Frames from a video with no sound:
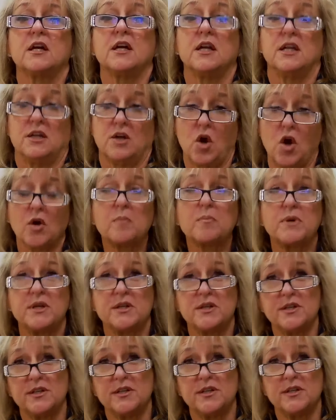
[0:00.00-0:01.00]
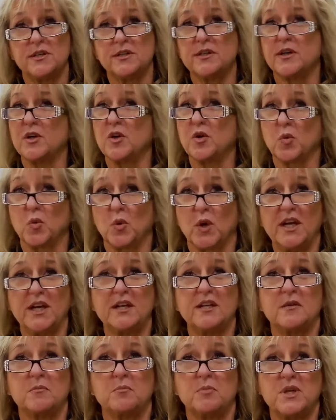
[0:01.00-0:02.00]
in our opinion, a
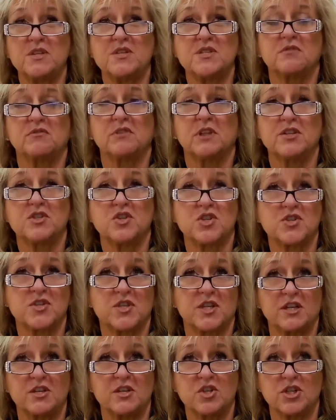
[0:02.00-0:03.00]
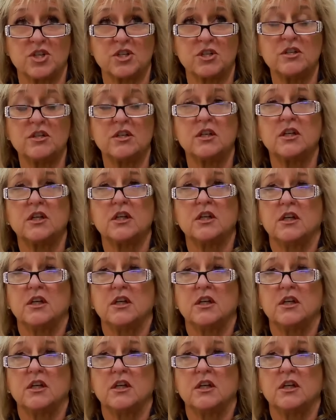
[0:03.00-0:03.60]
great piece of legislation.